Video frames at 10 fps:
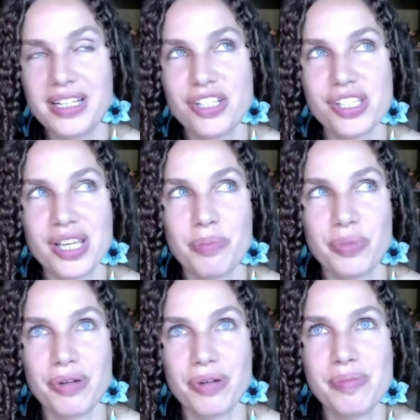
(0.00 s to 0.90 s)
And it
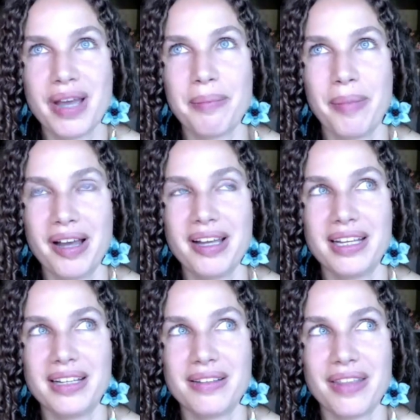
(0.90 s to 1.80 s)
blows my
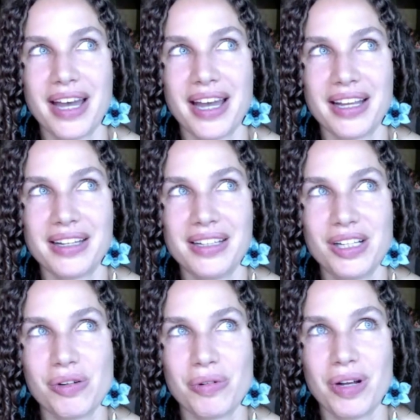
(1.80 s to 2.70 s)
mind that,
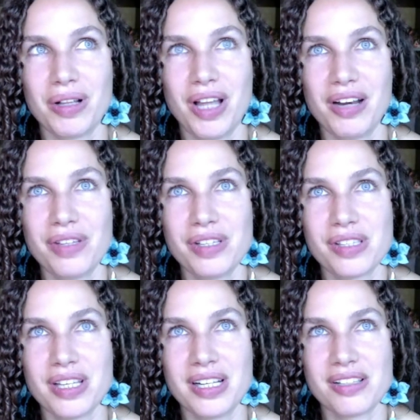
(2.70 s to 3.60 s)
a lot of these
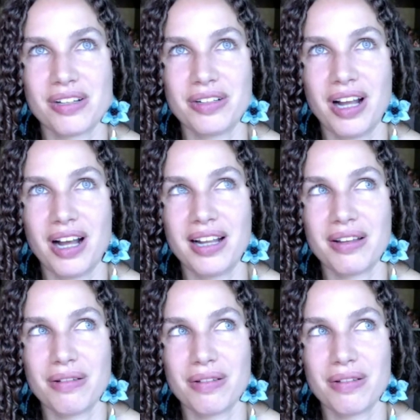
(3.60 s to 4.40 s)
clinics are not,